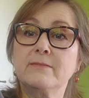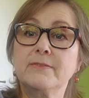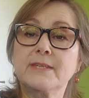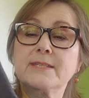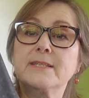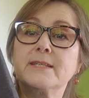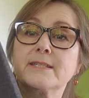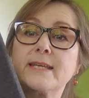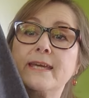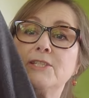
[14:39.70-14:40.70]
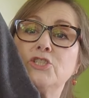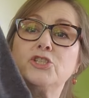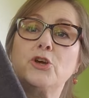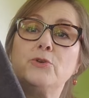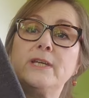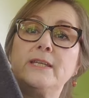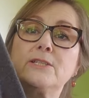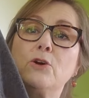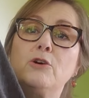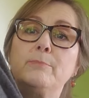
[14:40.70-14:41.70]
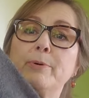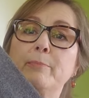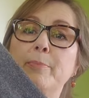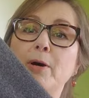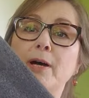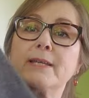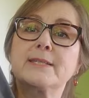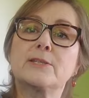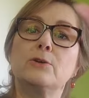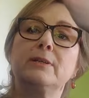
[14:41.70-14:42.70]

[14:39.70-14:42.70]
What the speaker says: This is a Joni top by So